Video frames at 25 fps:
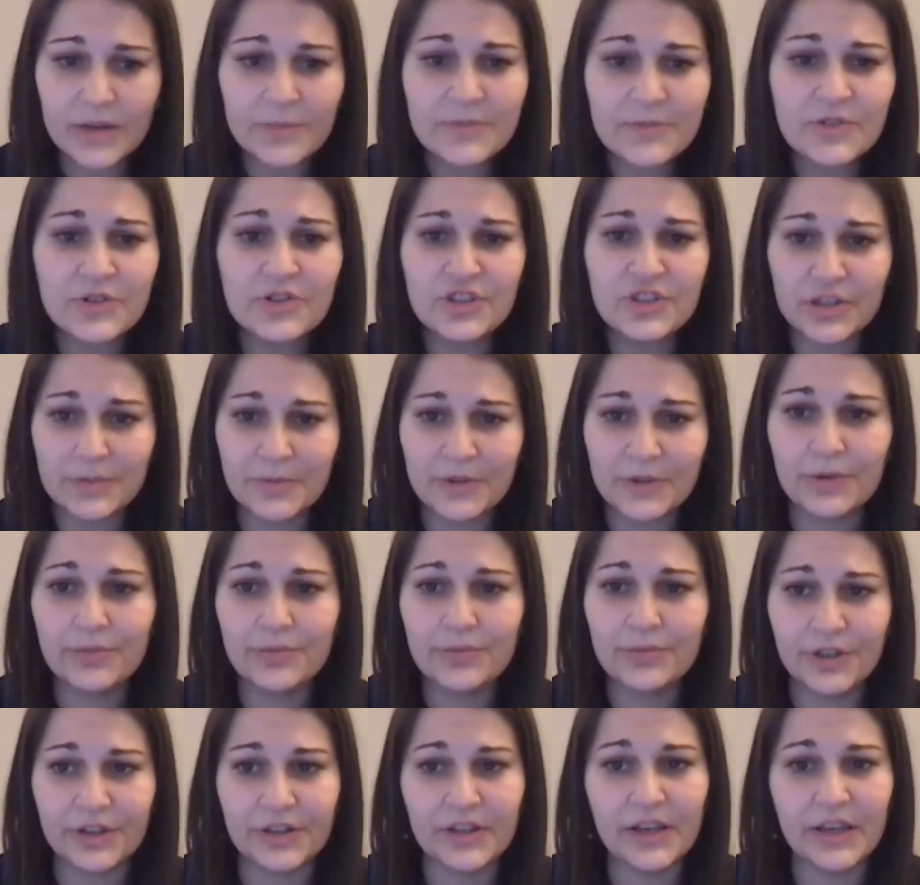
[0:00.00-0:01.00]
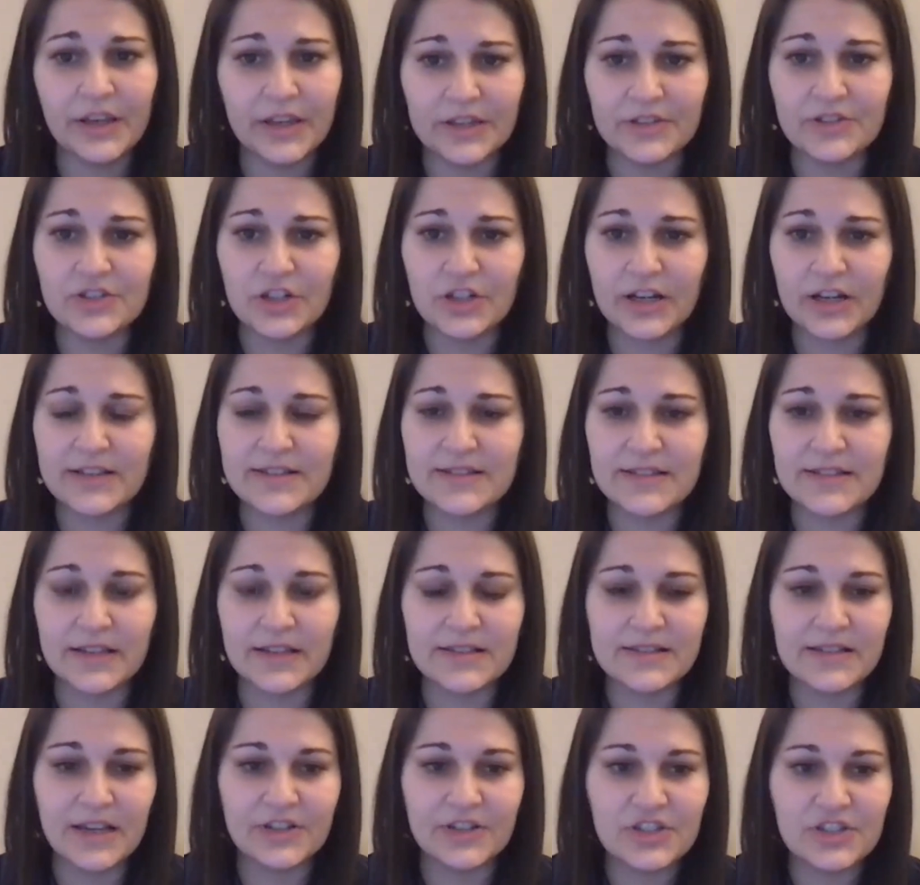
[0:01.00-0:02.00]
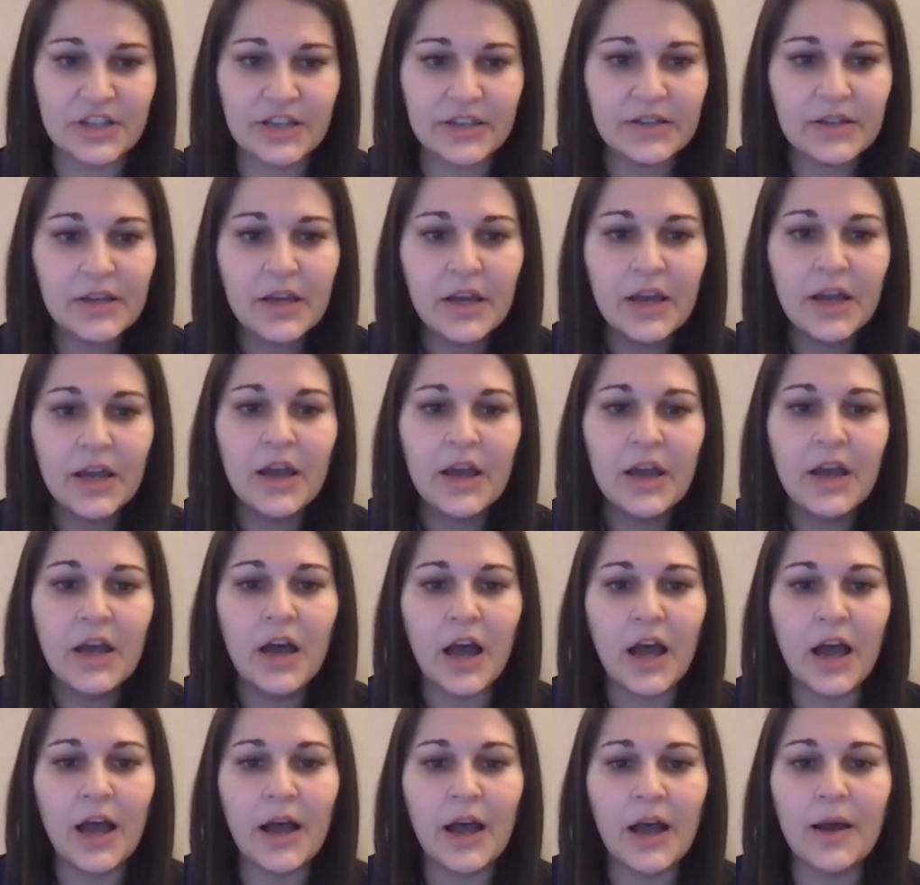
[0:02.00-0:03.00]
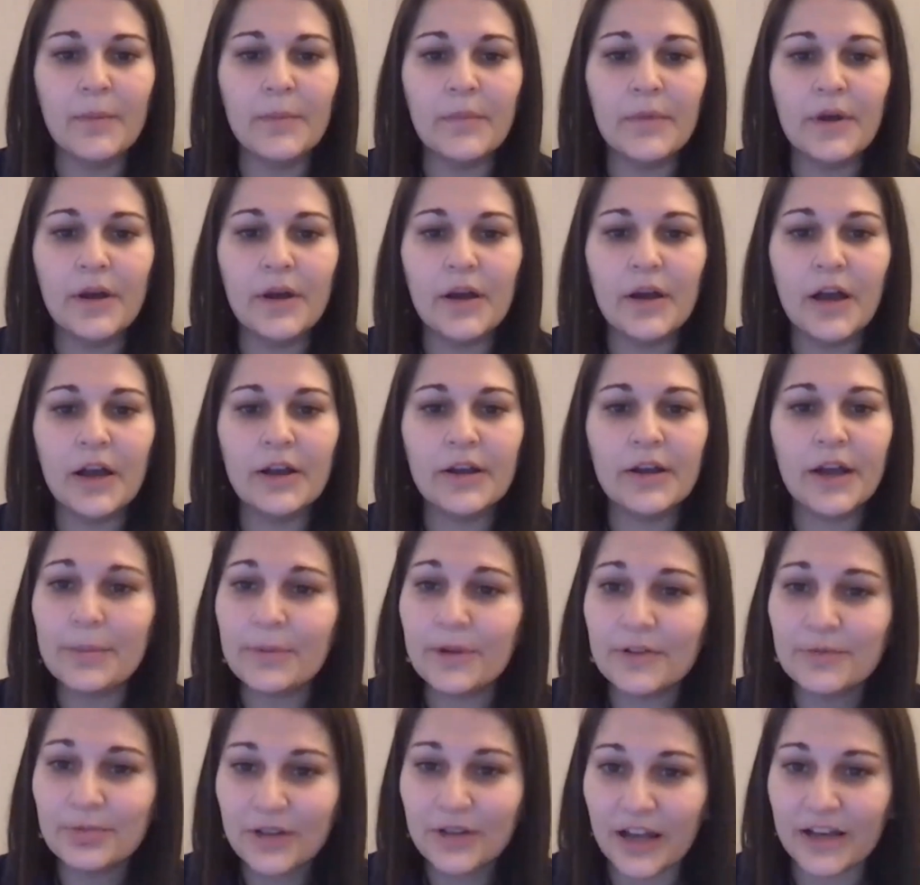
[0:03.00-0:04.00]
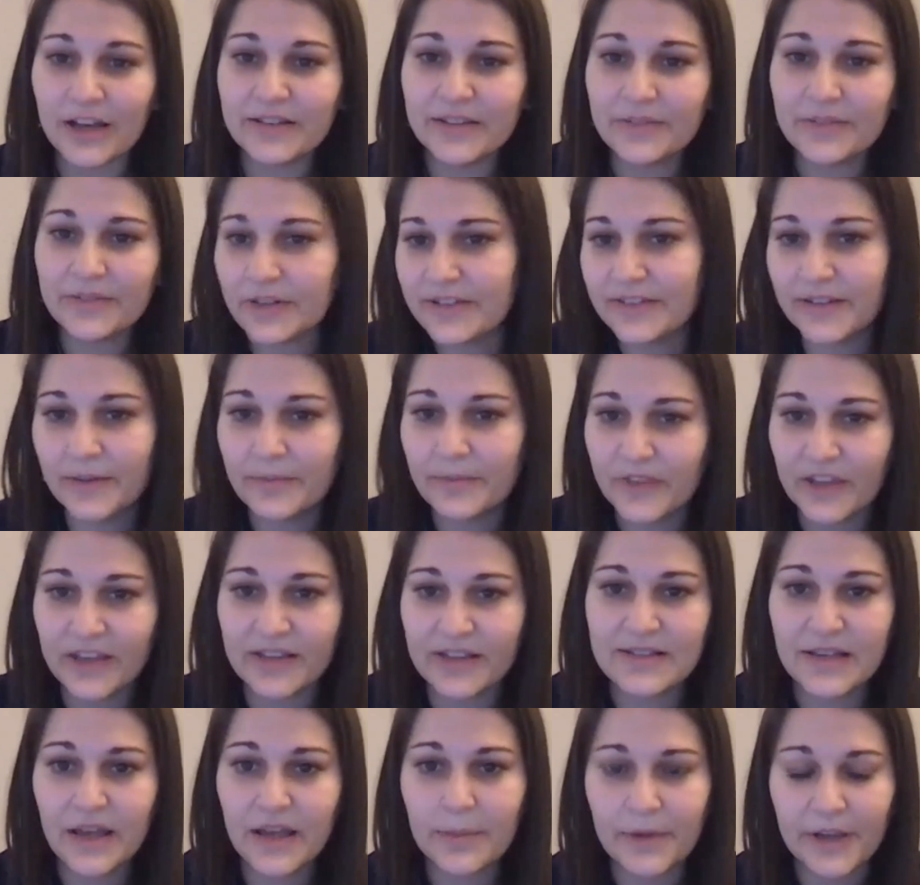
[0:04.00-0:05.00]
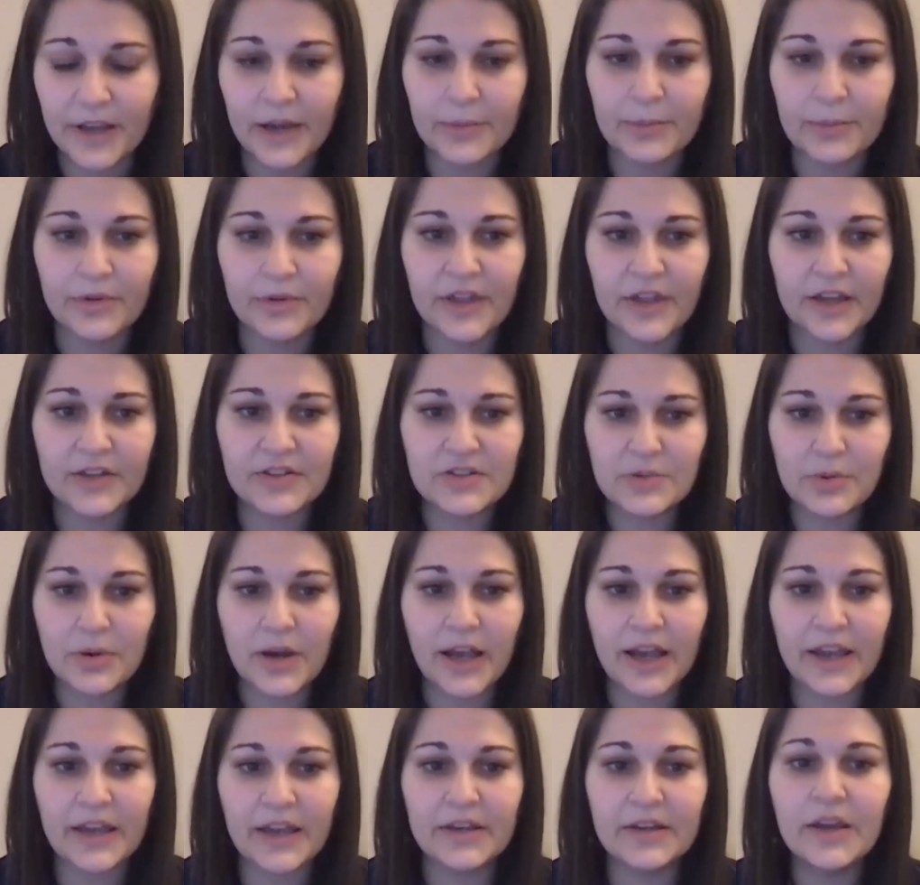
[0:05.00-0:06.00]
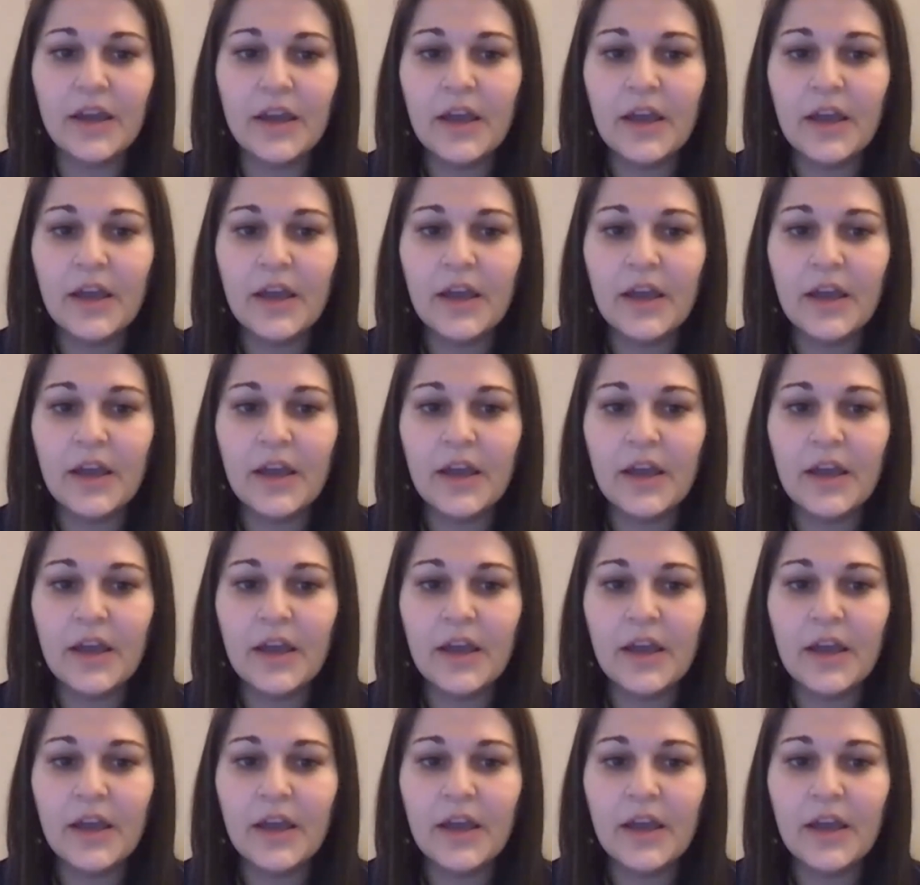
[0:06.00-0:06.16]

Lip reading: So it should be a really interesting session. A couple of plugs for some things coming up with Entwine.